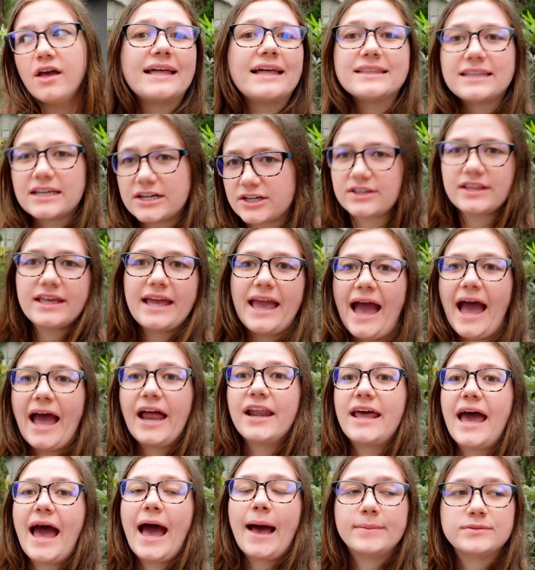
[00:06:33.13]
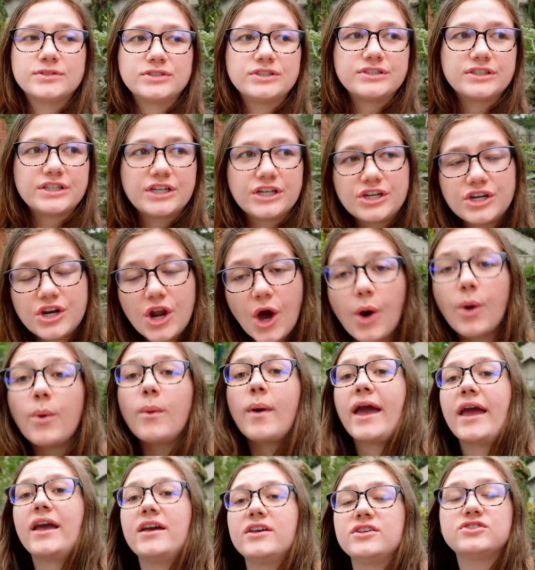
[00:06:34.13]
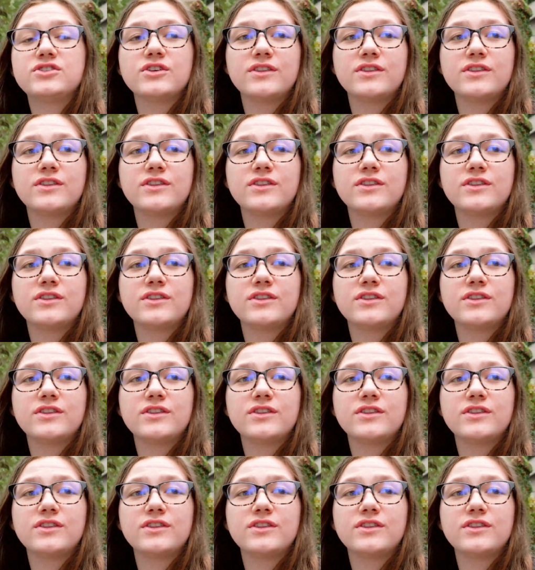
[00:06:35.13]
literally had absolutely no wait,